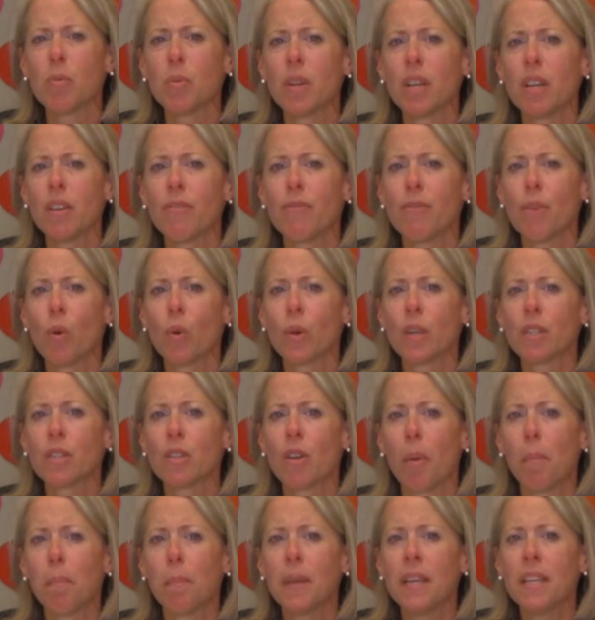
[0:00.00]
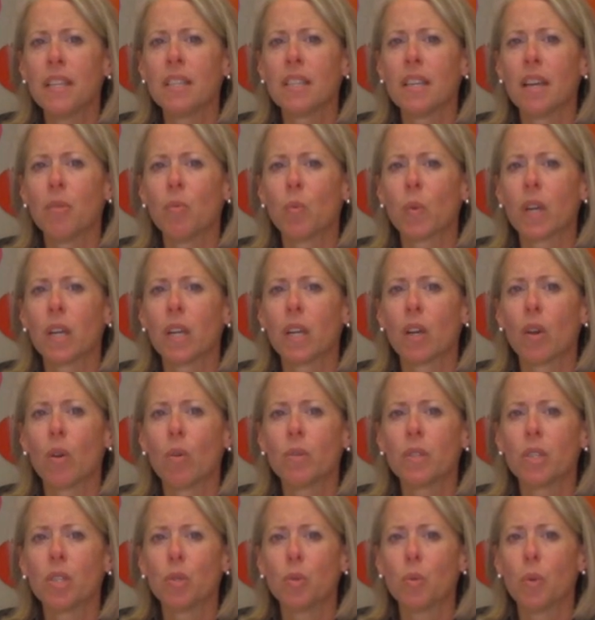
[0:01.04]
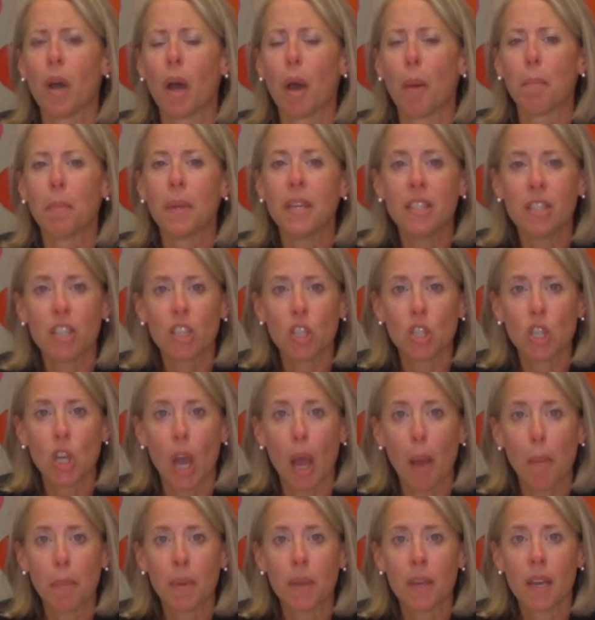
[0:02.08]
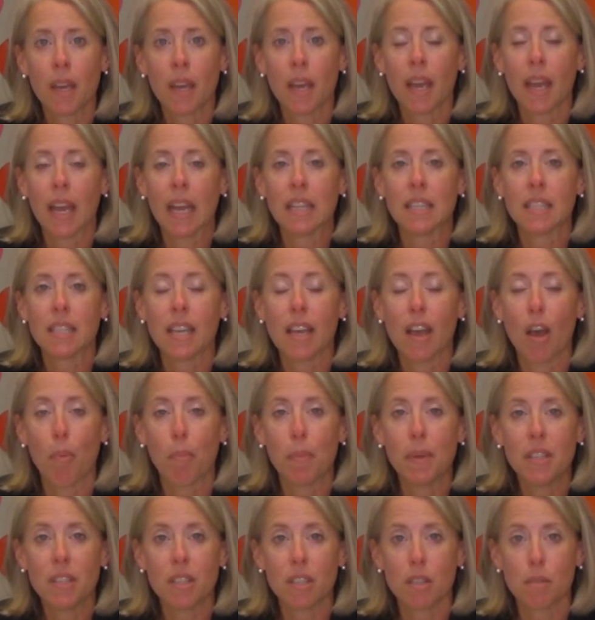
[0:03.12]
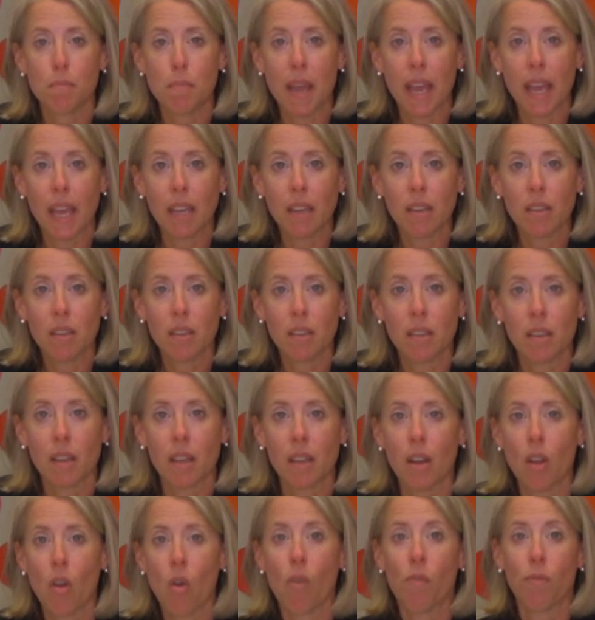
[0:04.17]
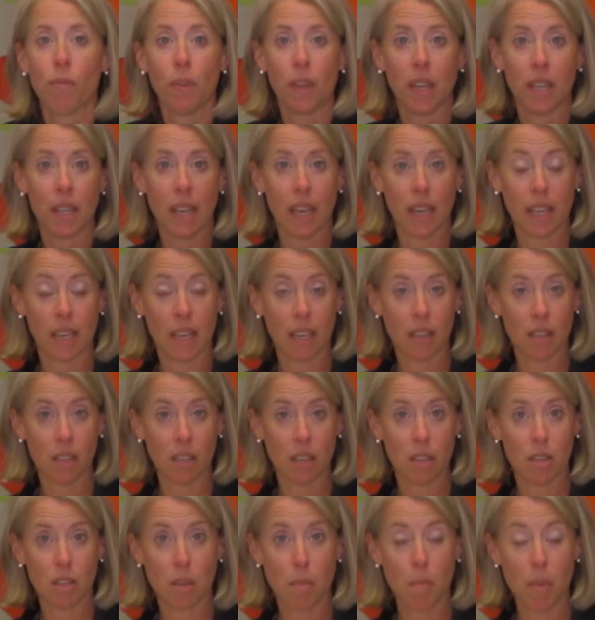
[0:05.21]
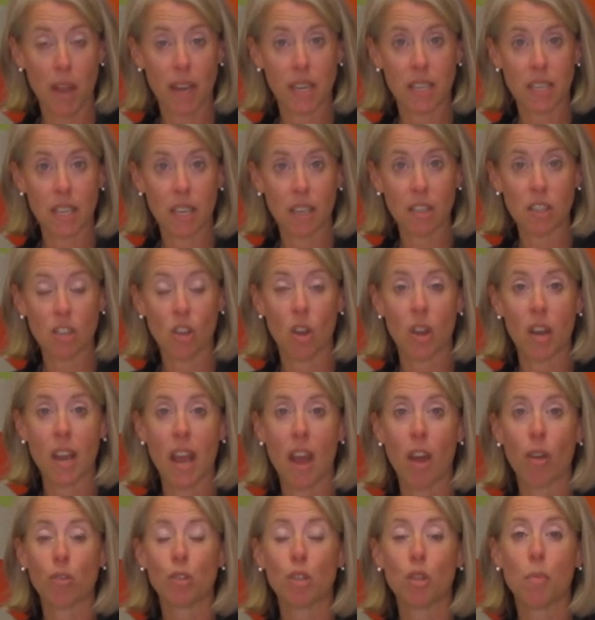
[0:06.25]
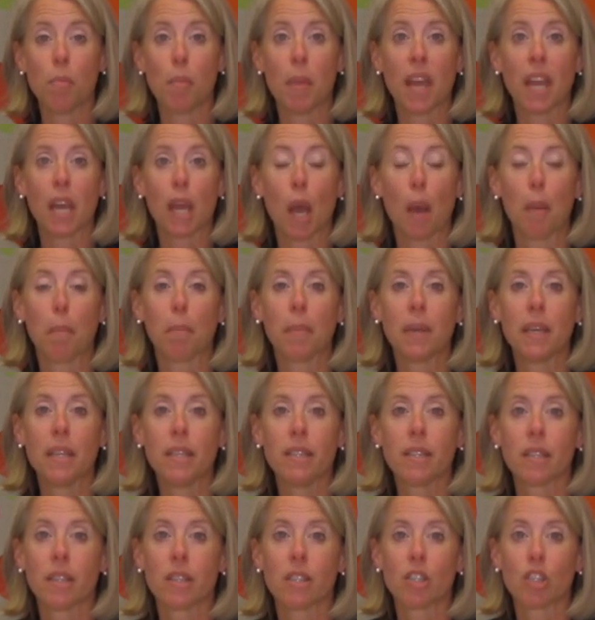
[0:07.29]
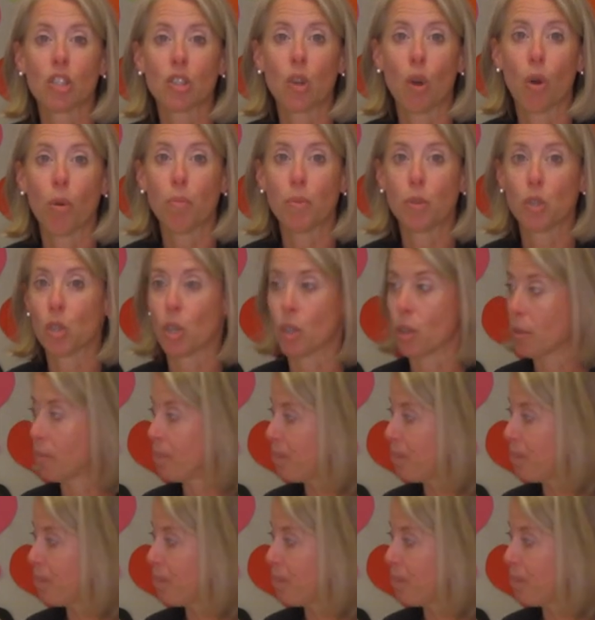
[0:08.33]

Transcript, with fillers: we're going to focus on pizza, and we're going to go to a pizza shop and see how pizza's made, and hopefully that gives us some ideas on how to make a pizza sculpture.